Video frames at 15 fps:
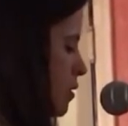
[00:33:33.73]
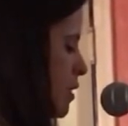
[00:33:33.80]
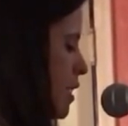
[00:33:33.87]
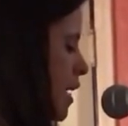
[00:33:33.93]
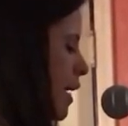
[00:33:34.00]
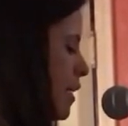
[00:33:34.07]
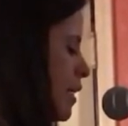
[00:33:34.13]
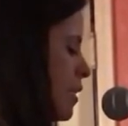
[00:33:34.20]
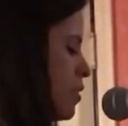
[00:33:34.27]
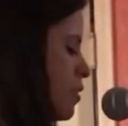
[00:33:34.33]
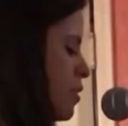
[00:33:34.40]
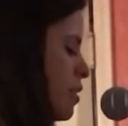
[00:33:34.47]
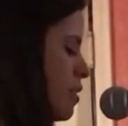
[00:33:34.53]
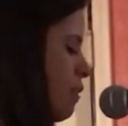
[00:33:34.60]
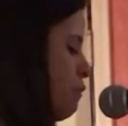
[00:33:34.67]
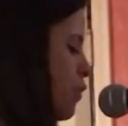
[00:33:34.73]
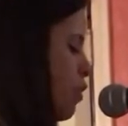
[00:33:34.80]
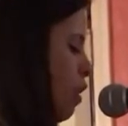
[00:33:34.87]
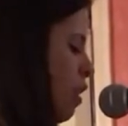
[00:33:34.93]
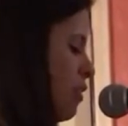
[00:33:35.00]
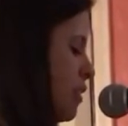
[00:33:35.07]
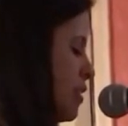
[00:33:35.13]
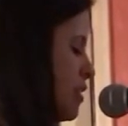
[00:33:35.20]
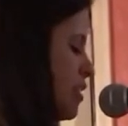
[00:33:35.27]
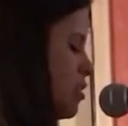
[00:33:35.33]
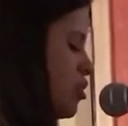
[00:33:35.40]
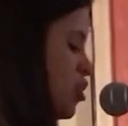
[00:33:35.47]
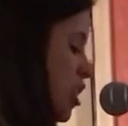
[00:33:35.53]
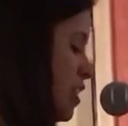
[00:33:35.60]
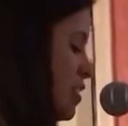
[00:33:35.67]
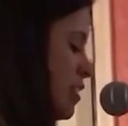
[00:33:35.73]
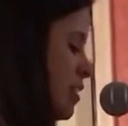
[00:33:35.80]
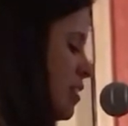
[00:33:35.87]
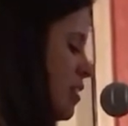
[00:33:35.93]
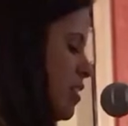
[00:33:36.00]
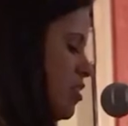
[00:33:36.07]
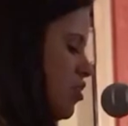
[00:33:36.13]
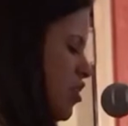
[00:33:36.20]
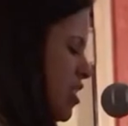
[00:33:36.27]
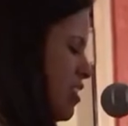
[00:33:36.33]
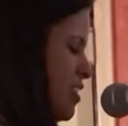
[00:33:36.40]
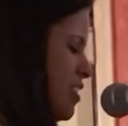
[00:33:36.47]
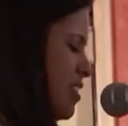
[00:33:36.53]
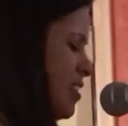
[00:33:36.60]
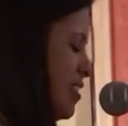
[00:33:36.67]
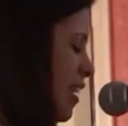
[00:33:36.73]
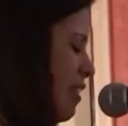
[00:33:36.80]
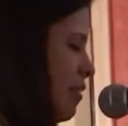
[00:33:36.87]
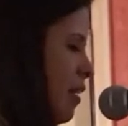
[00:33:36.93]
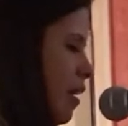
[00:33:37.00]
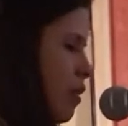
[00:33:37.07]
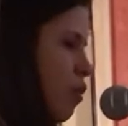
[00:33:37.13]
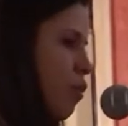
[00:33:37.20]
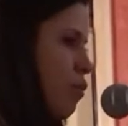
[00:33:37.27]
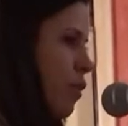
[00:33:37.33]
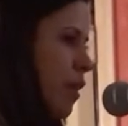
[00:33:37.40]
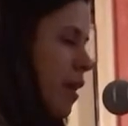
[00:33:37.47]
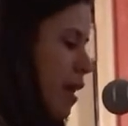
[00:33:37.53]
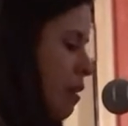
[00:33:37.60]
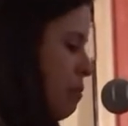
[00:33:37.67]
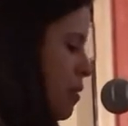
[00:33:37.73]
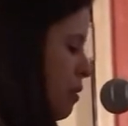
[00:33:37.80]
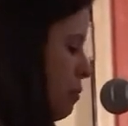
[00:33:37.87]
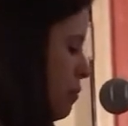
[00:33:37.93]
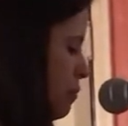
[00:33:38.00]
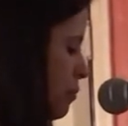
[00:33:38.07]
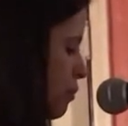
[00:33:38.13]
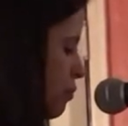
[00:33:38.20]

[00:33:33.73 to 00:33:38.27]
Did I need to suffer all these injustices just to say that I overcame them?